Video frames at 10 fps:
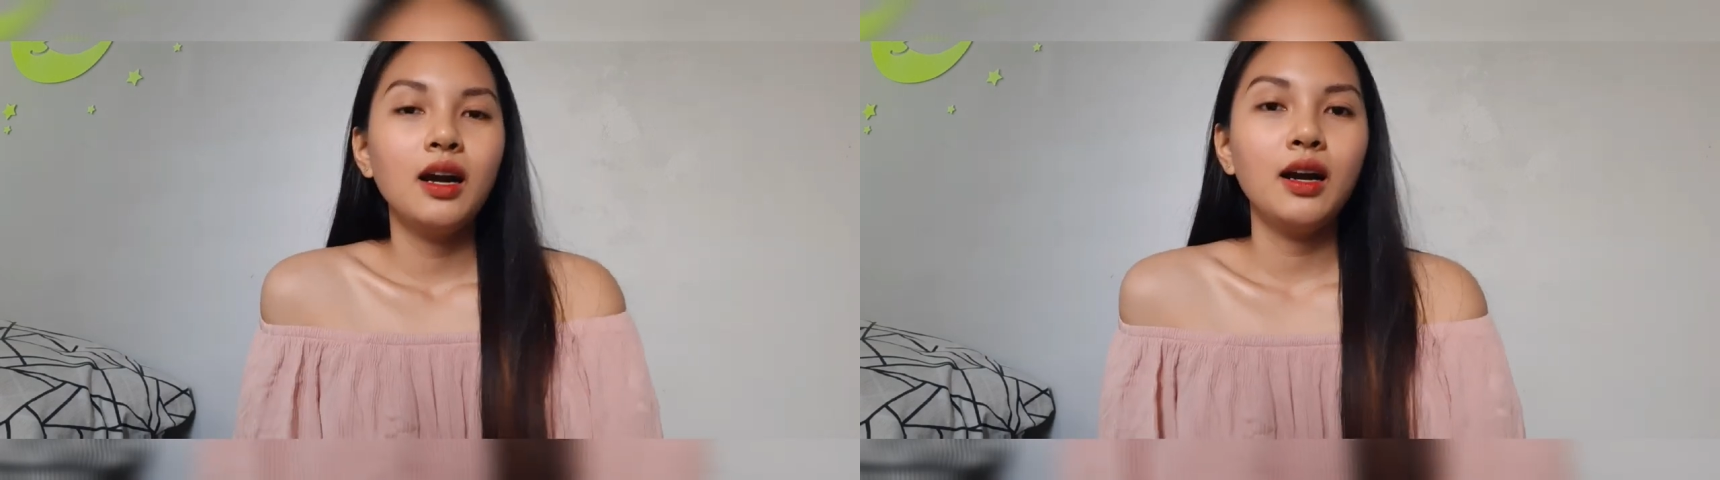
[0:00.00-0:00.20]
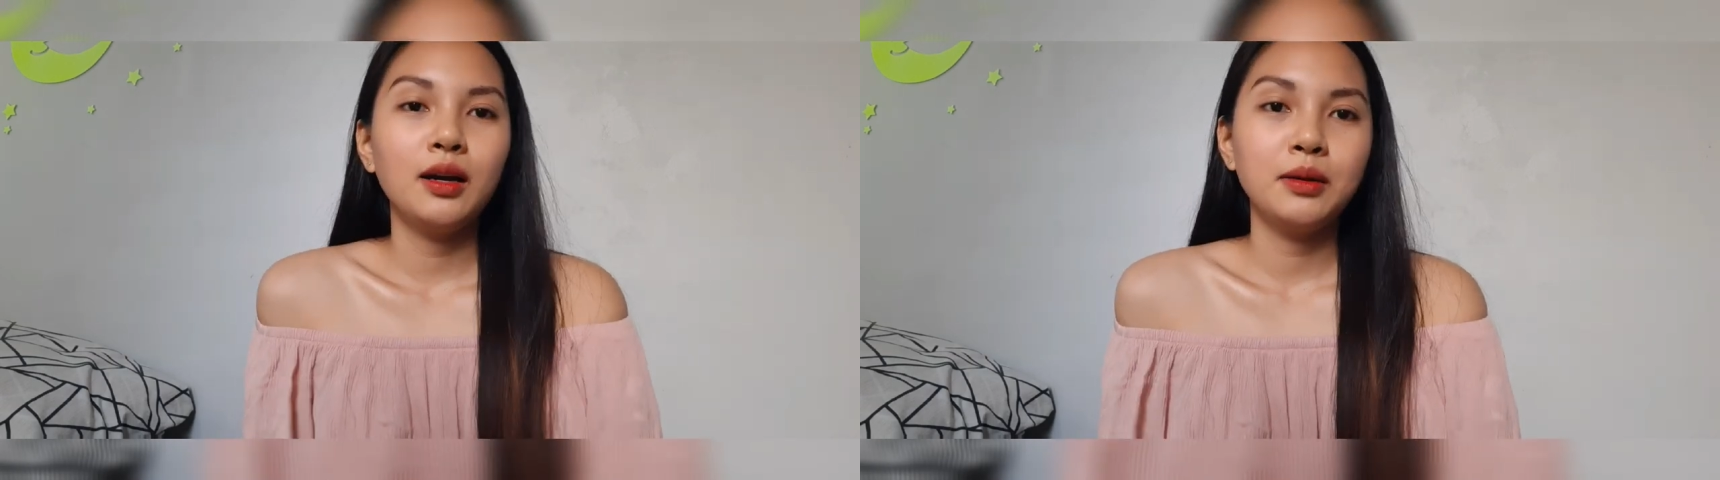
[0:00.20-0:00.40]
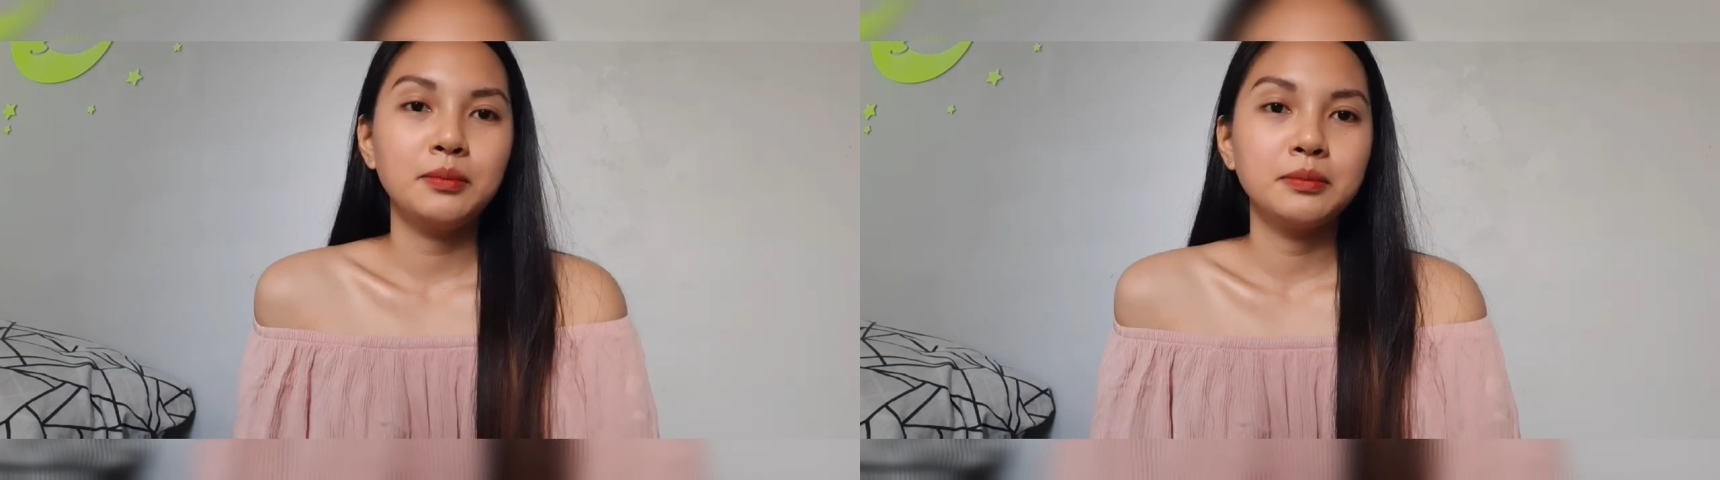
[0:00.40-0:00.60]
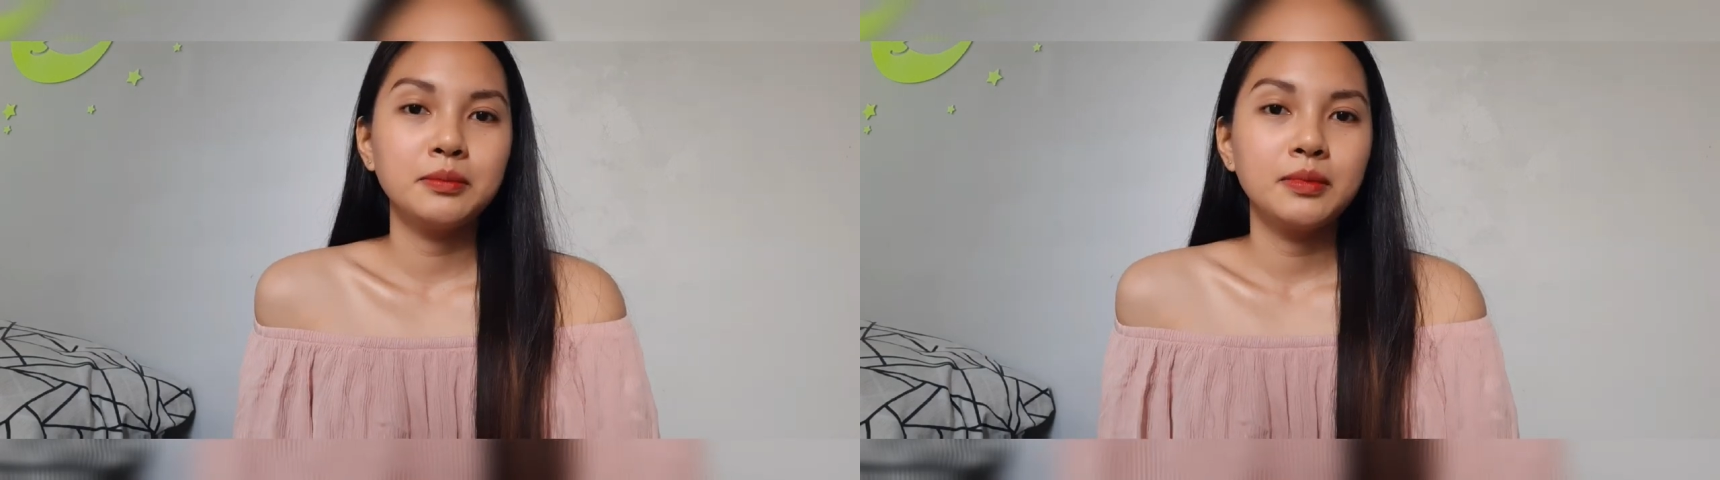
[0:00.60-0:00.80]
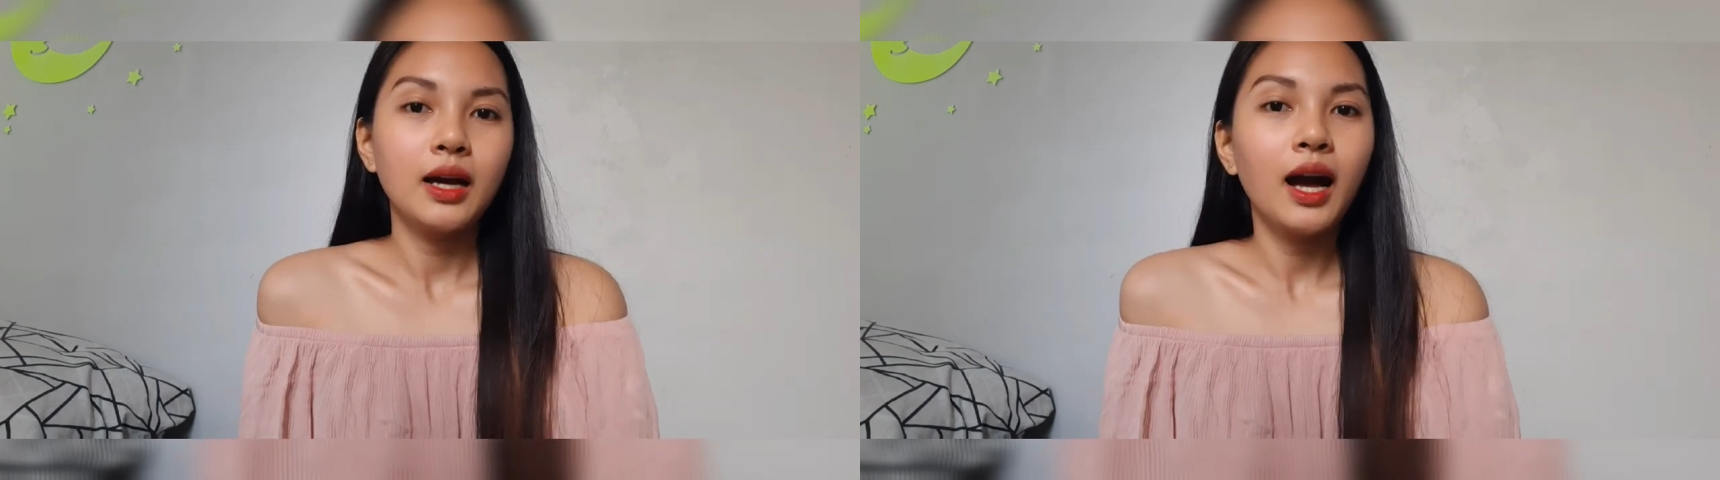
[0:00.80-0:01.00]

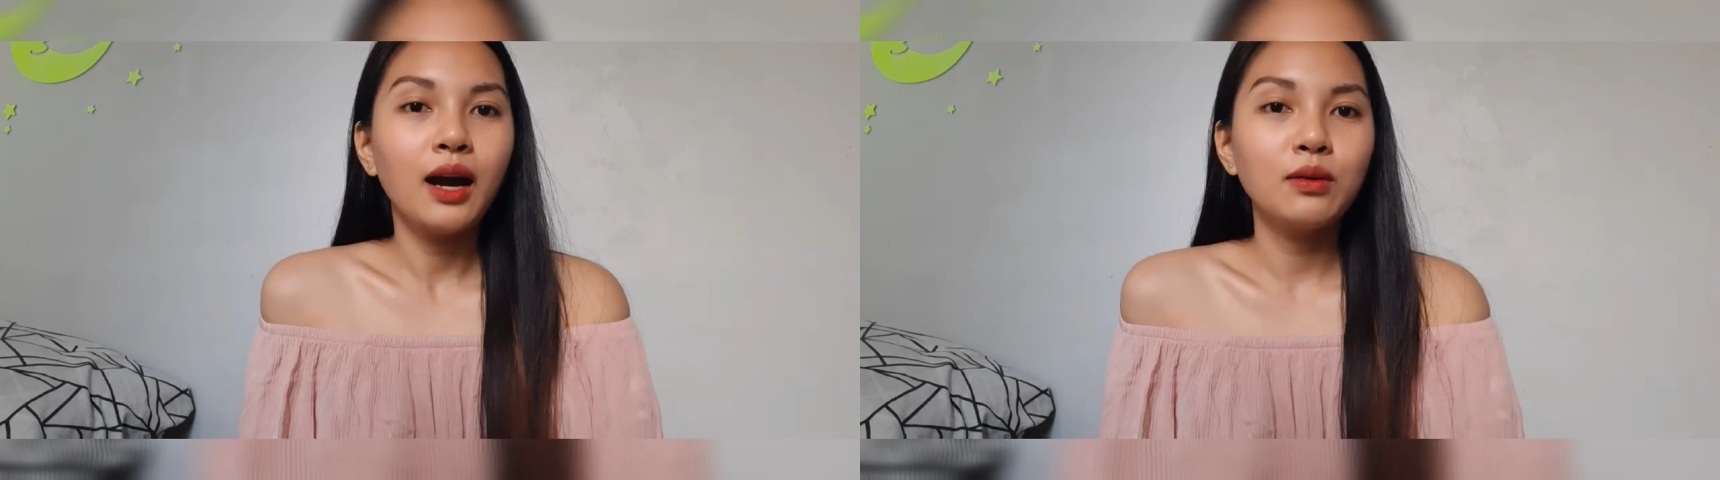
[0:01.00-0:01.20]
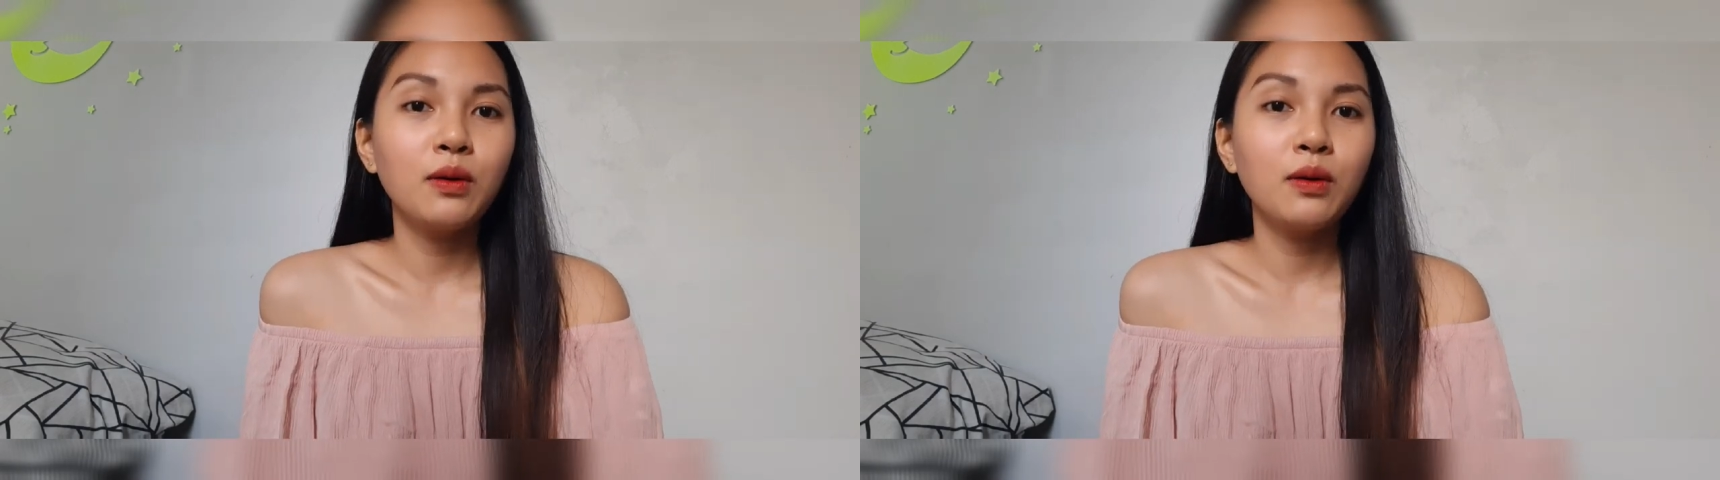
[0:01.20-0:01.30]
How